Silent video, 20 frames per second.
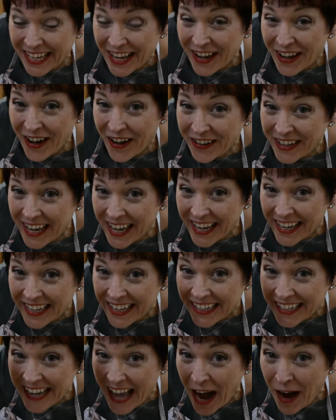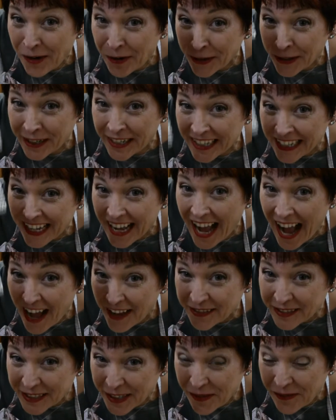Okay, now we're gonna
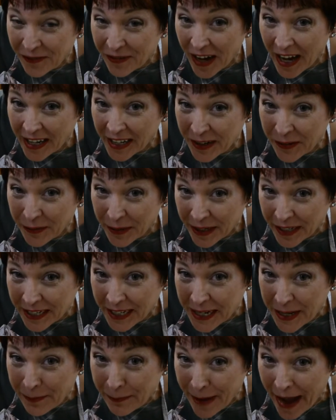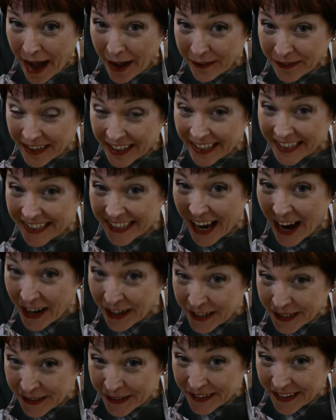have some fun and we're gonna pound this. Are
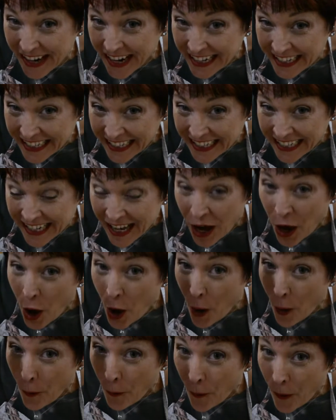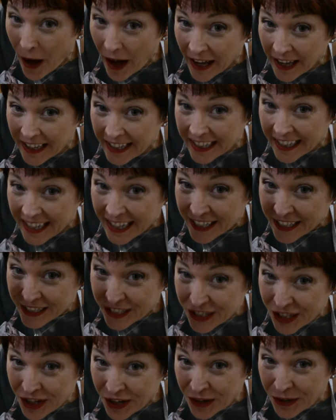you ready? 1,
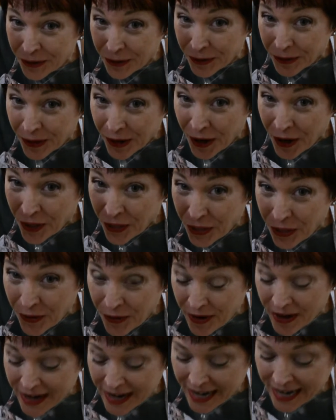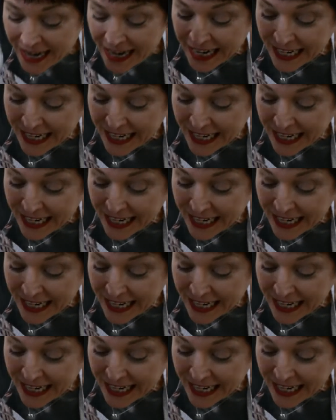2, 3.